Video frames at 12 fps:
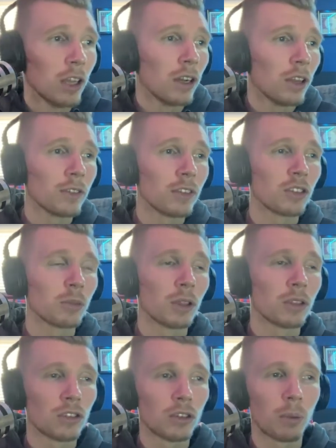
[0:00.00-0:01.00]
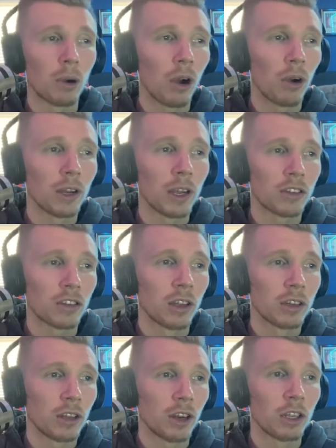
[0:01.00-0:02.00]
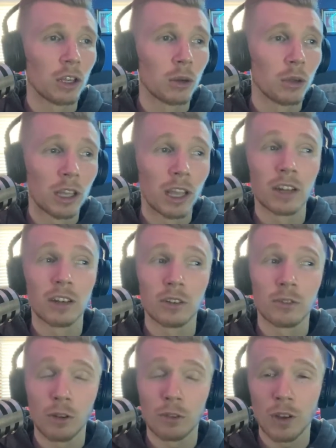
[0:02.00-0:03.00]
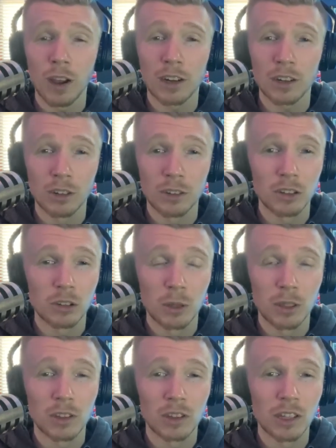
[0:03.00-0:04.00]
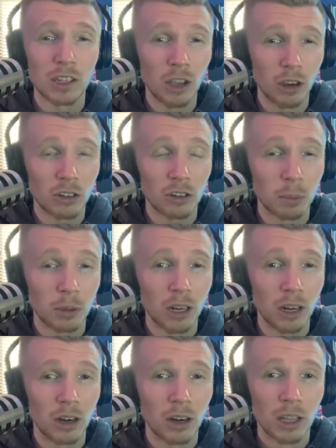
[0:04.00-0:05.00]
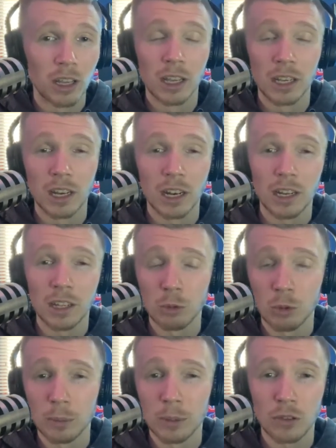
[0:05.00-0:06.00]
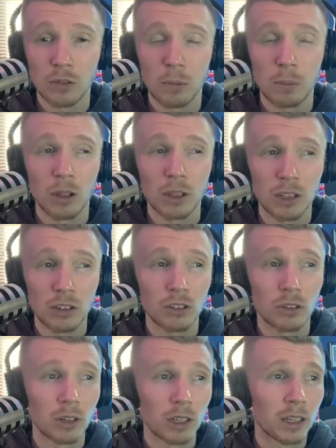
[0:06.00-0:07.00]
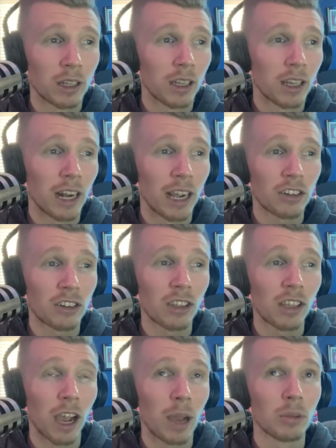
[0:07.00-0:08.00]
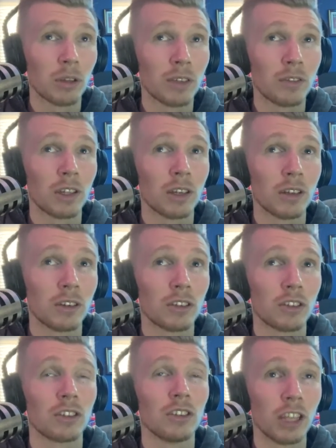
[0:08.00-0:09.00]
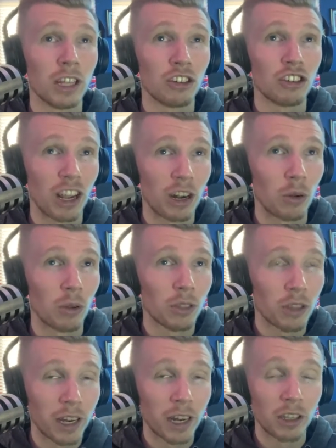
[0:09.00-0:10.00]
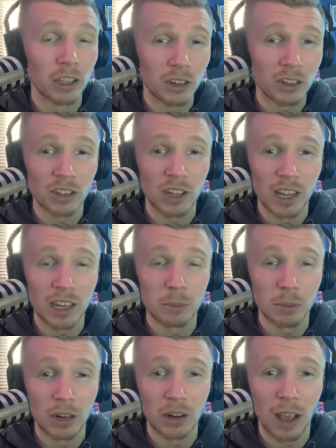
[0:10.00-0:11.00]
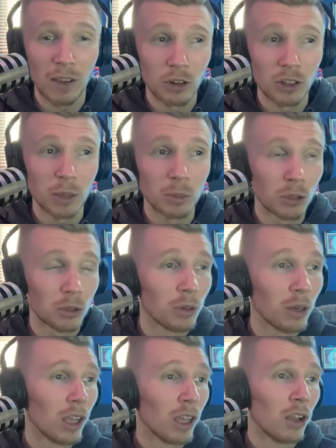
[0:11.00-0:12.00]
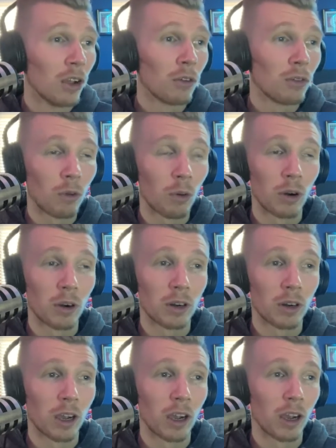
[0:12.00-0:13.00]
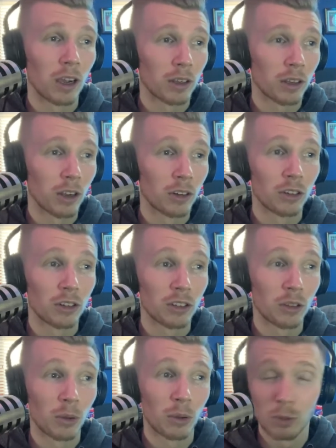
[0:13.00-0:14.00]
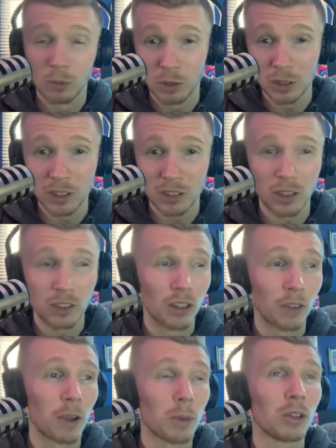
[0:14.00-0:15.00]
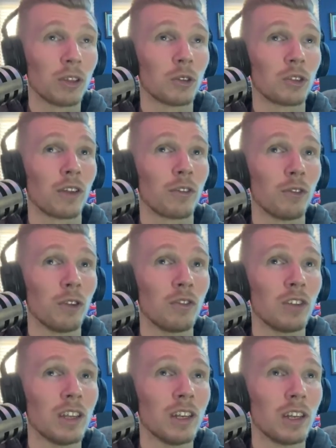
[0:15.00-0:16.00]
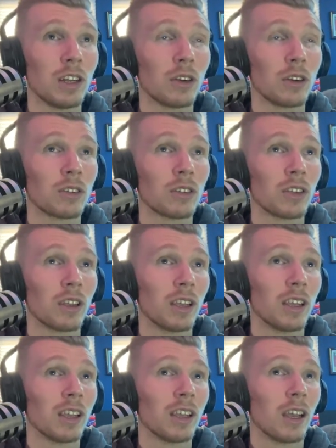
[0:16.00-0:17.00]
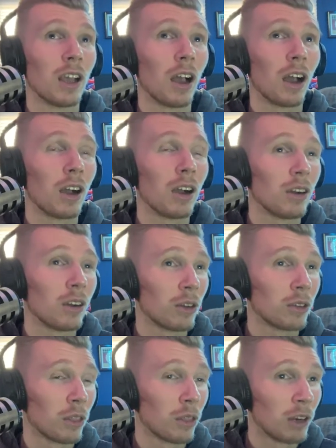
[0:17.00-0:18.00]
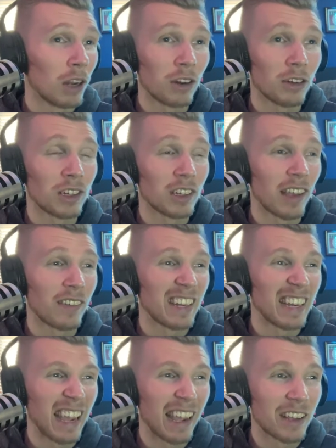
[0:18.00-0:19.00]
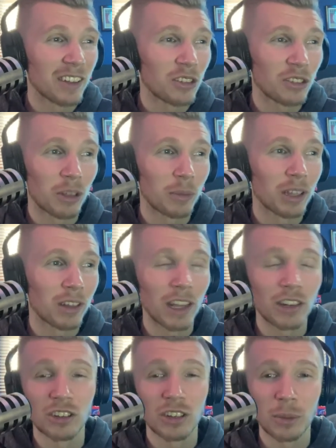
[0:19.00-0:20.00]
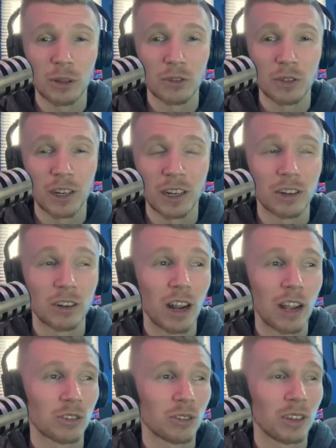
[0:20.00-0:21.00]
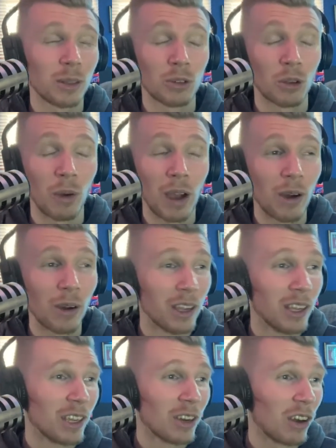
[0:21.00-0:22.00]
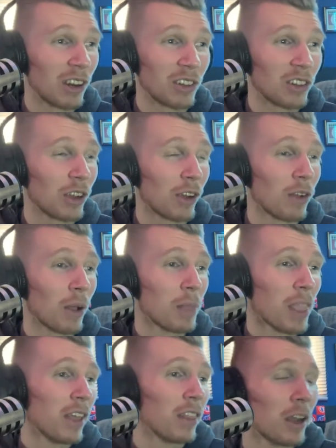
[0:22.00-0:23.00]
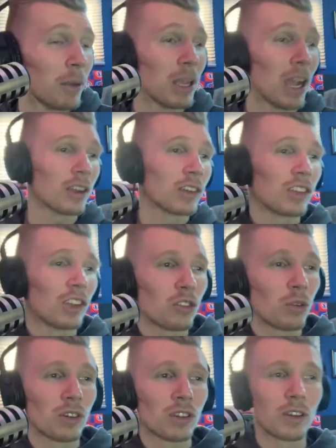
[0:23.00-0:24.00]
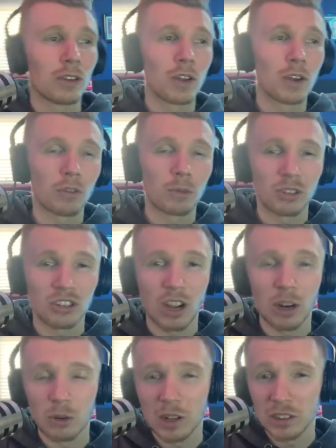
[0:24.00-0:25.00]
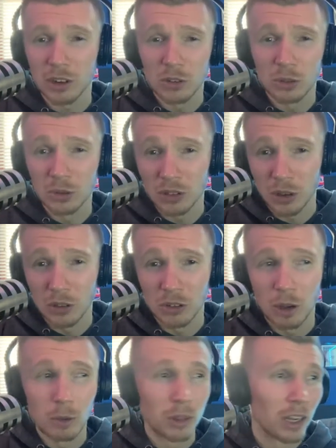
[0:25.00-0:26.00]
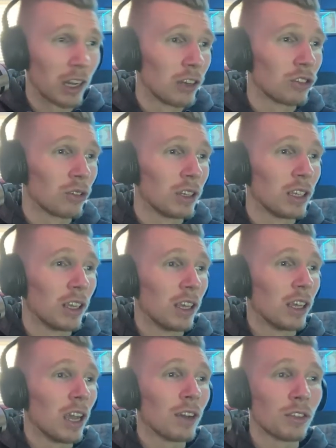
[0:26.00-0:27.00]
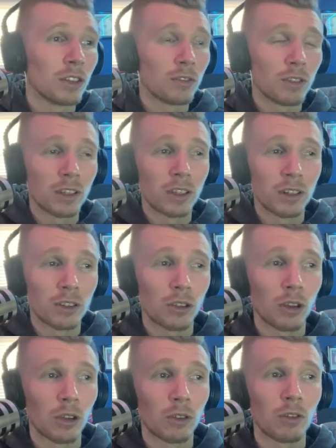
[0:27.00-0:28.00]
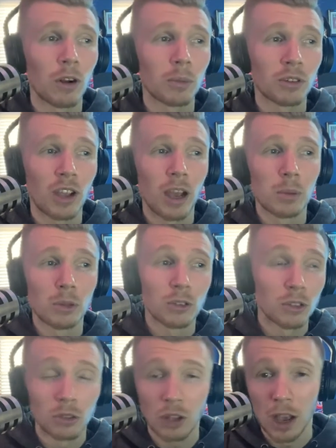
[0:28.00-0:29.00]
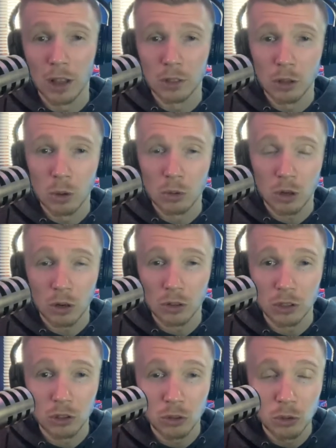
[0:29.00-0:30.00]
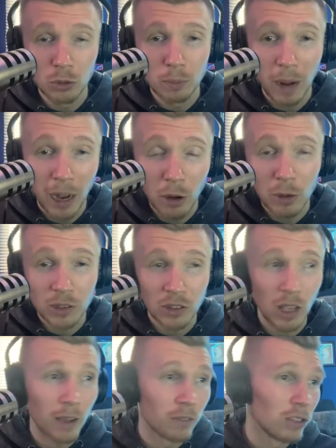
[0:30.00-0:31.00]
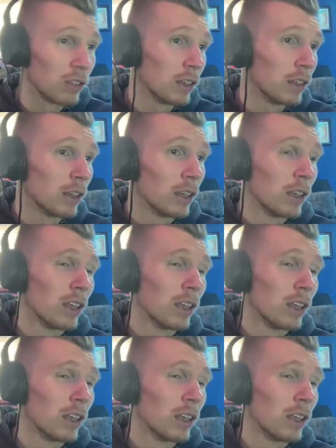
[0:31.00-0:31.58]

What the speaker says: Olivia Smith, Super REX Ontario. And fun fact, Olivia Smith is the youngest player in Canadian women's football history, And actually, I believe in just in general, the youngest Canadian player to ever debut for a country. So really exciting stuff. I believe it was at 15 years, 307 days or something like that. She debuted for the international team. So wow, crazy stuff. Then Bianca St. George, the defender from the Chicago Red Stars, who is also out with an injury. Evelyn Vaines from Sky Blue. She's on loan currently to Paris FC.